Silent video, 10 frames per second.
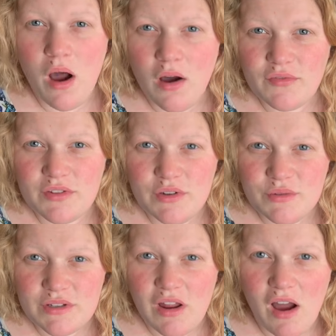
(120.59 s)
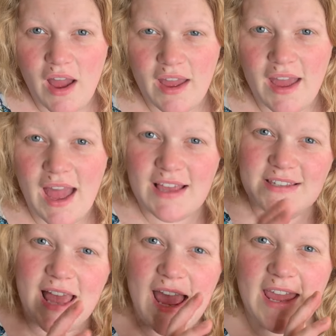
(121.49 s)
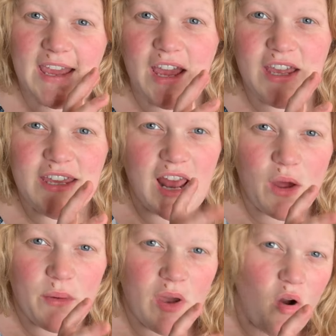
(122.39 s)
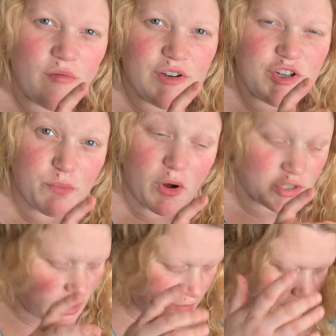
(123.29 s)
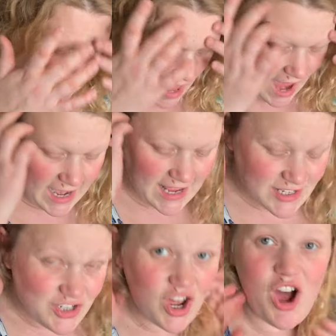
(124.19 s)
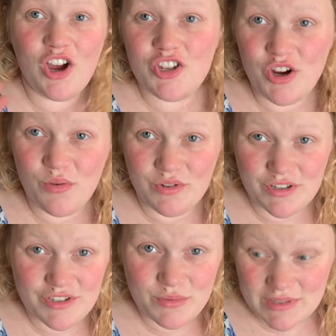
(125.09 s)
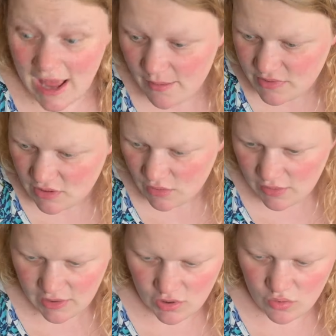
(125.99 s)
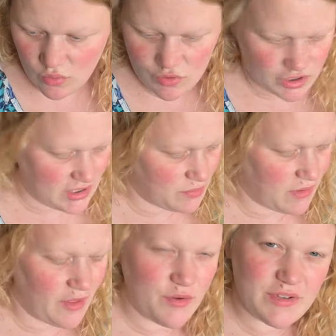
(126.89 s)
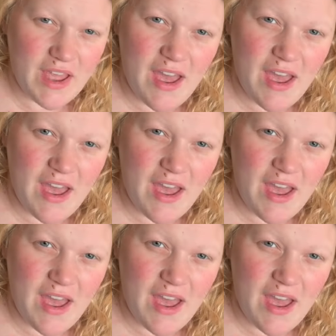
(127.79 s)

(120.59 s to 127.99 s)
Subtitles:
Afternoon Delight has a yellowy orange bottom and has dark shoulders, so it's absolutely gorgeous. It's one of those